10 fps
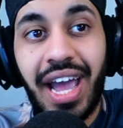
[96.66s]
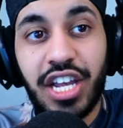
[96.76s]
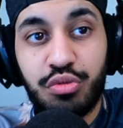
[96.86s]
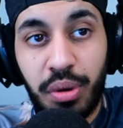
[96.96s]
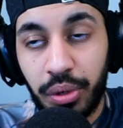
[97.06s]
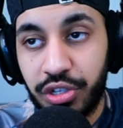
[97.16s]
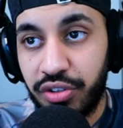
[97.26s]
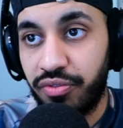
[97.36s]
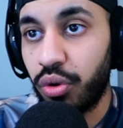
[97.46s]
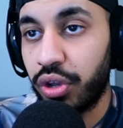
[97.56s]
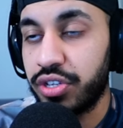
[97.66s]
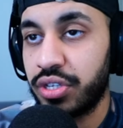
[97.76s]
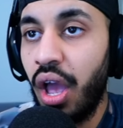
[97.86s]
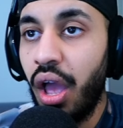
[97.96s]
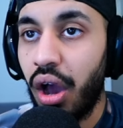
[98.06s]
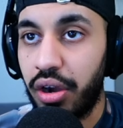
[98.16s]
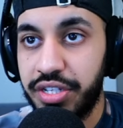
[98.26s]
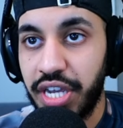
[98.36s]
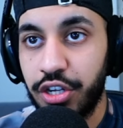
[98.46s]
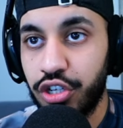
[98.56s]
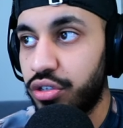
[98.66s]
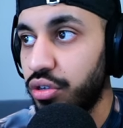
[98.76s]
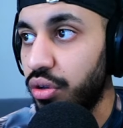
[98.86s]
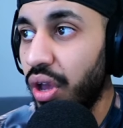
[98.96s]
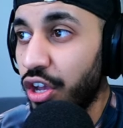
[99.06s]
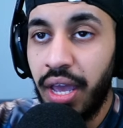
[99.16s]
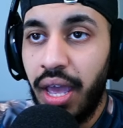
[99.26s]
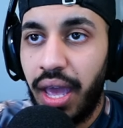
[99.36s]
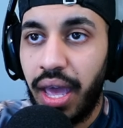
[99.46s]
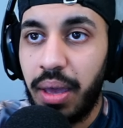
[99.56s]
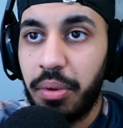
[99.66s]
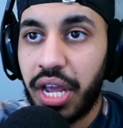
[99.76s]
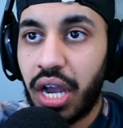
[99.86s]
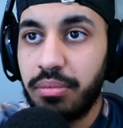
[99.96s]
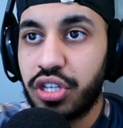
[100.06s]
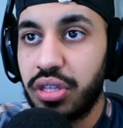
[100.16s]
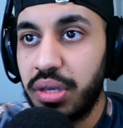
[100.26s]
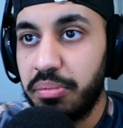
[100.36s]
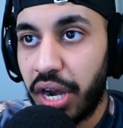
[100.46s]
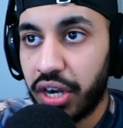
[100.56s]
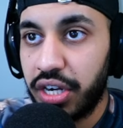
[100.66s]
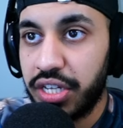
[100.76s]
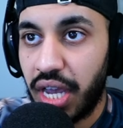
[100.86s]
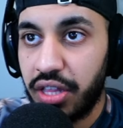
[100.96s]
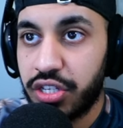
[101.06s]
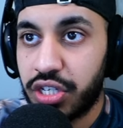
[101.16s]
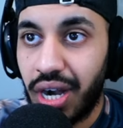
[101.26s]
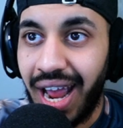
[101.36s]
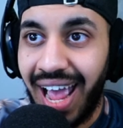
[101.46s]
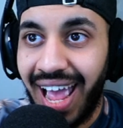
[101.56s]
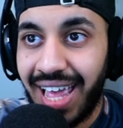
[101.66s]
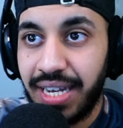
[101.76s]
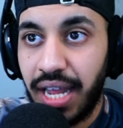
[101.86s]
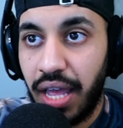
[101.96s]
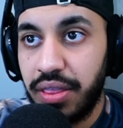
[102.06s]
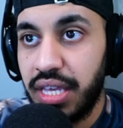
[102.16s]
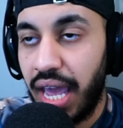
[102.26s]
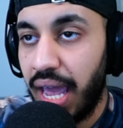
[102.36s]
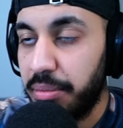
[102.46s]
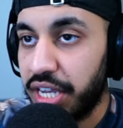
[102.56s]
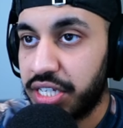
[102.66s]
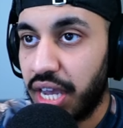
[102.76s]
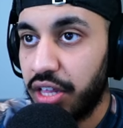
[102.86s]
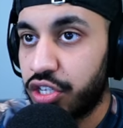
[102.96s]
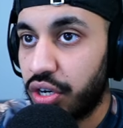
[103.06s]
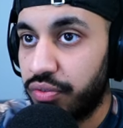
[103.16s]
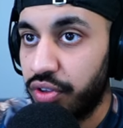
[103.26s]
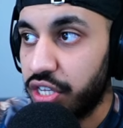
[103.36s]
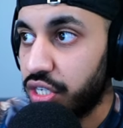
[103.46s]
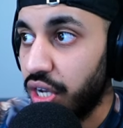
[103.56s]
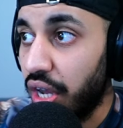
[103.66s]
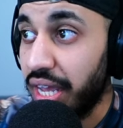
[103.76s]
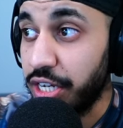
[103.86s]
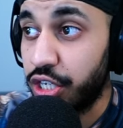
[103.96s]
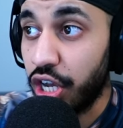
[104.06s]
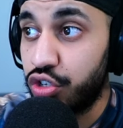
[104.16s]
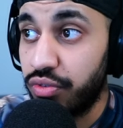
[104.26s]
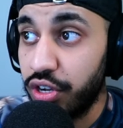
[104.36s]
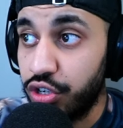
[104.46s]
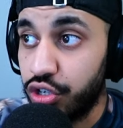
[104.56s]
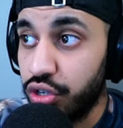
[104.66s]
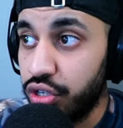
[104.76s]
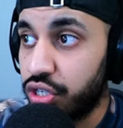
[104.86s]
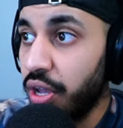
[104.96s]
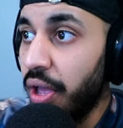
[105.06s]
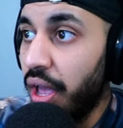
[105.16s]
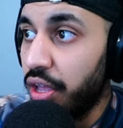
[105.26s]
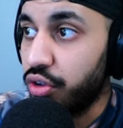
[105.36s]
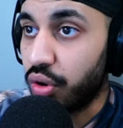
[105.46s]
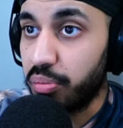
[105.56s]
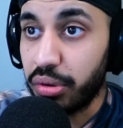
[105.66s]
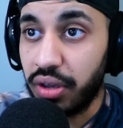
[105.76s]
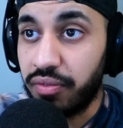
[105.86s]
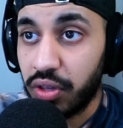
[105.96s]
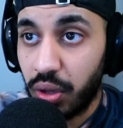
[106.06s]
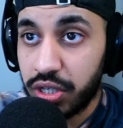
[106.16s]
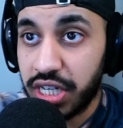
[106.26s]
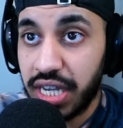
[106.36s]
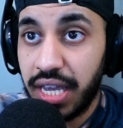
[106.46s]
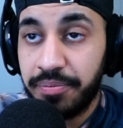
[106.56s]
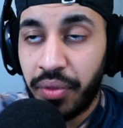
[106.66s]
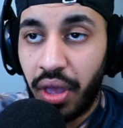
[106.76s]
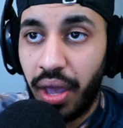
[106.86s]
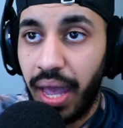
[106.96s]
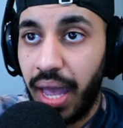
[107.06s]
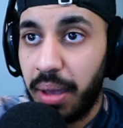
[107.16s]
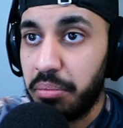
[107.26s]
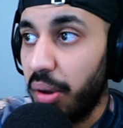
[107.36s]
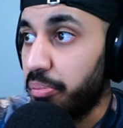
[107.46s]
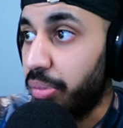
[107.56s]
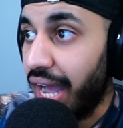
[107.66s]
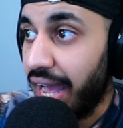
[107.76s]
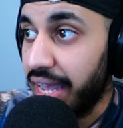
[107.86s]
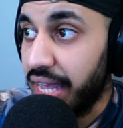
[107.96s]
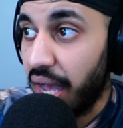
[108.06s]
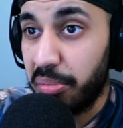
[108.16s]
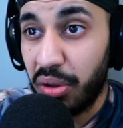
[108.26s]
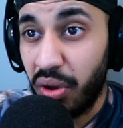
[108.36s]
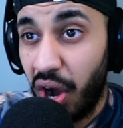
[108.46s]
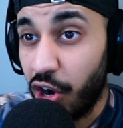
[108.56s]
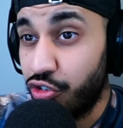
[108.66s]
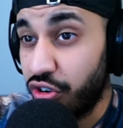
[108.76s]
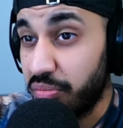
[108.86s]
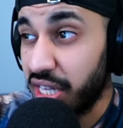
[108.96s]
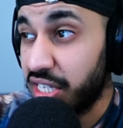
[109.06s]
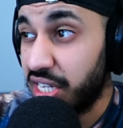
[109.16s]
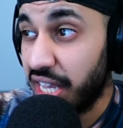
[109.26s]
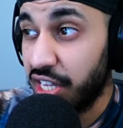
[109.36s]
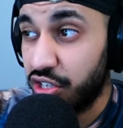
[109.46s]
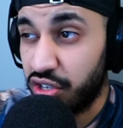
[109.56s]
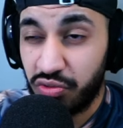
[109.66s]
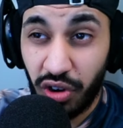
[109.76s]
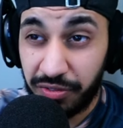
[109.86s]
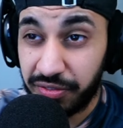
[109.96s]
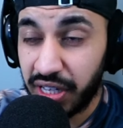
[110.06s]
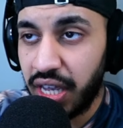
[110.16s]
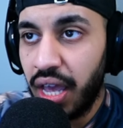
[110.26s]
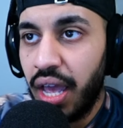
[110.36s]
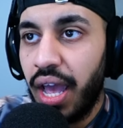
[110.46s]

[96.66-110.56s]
that is where we wanted to focus our attention to. When it comes to the Mercury silencer and the MX silencer for this gun, it does reduce your bullet velocity by about 100 milliseconds roughly.